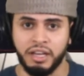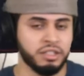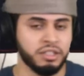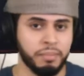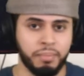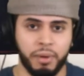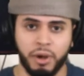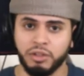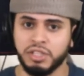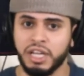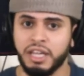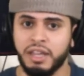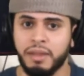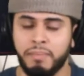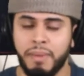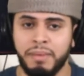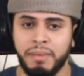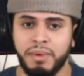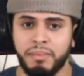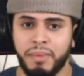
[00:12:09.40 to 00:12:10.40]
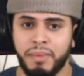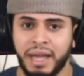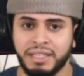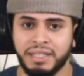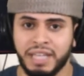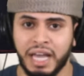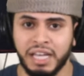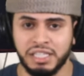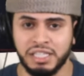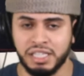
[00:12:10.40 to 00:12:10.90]
Supposedly the baby Mike
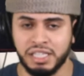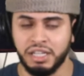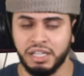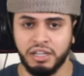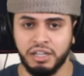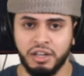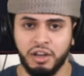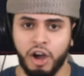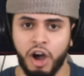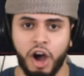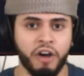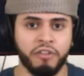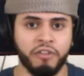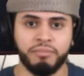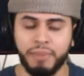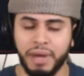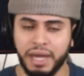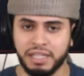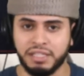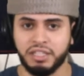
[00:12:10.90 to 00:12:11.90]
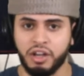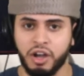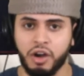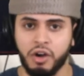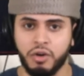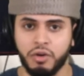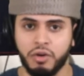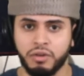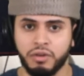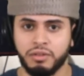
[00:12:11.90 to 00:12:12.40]
Tyson of
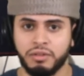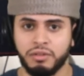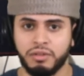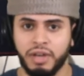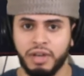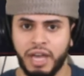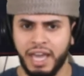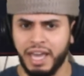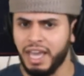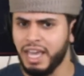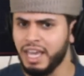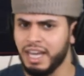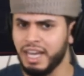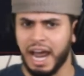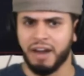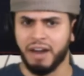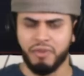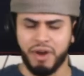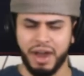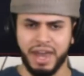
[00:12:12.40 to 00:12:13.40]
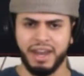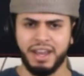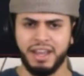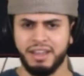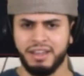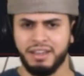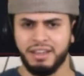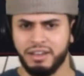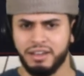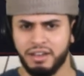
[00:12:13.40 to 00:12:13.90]
Mexico. And he not ready?
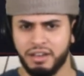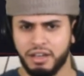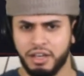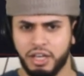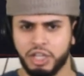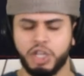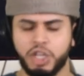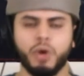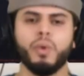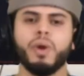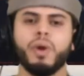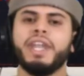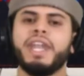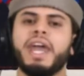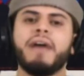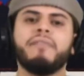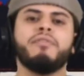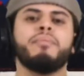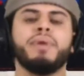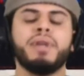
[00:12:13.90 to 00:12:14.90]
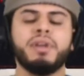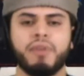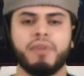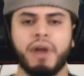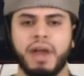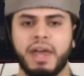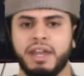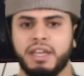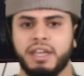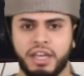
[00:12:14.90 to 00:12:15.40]
You will never be
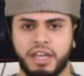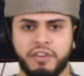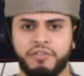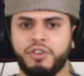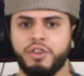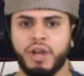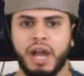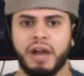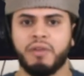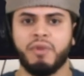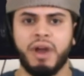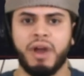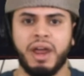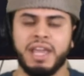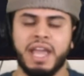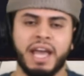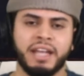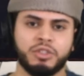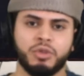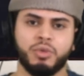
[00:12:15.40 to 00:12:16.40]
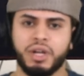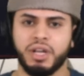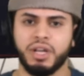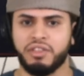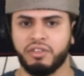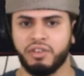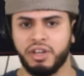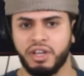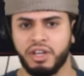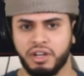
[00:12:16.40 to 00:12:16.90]
ready if you're not ready at
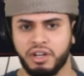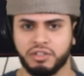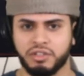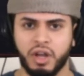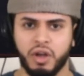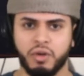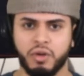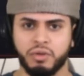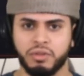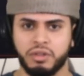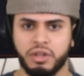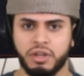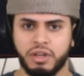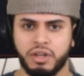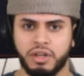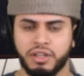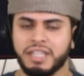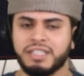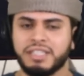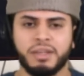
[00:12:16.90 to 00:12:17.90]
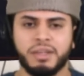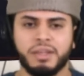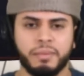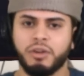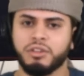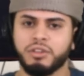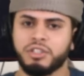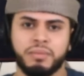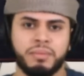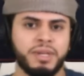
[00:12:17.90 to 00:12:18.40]
23 years old. That's
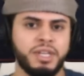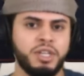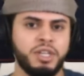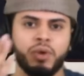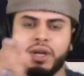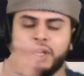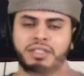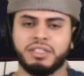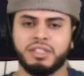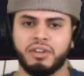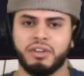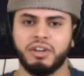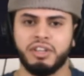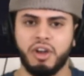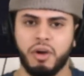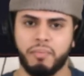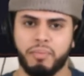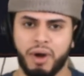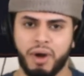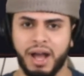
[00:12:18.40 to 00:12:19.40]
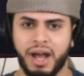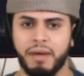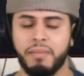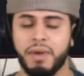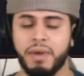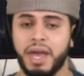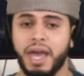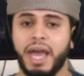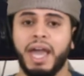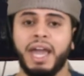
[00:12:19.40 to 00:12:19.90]
supposed to be you entering your prime.
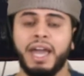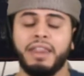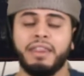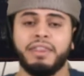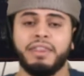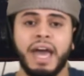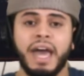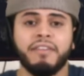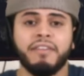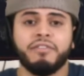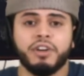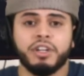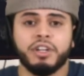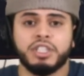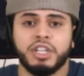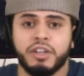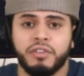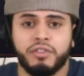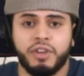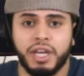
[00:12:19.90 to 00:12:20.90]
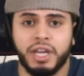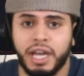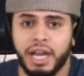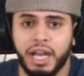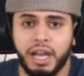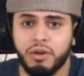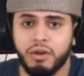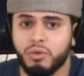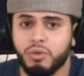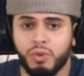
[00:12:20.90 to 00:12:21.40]
And that version of
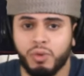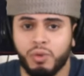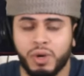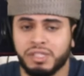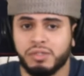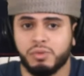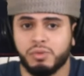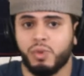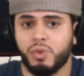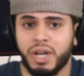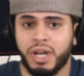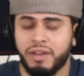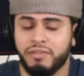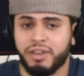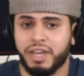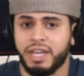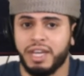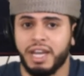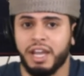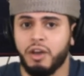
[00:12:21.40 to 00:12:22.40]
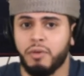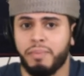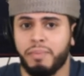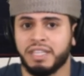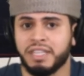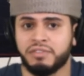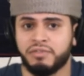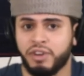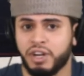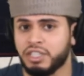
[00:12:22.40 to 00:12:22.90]
Canelo was one of Canelo's
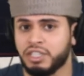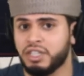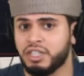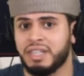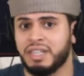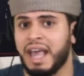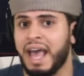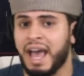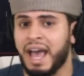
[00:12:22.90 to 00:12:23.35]
best versions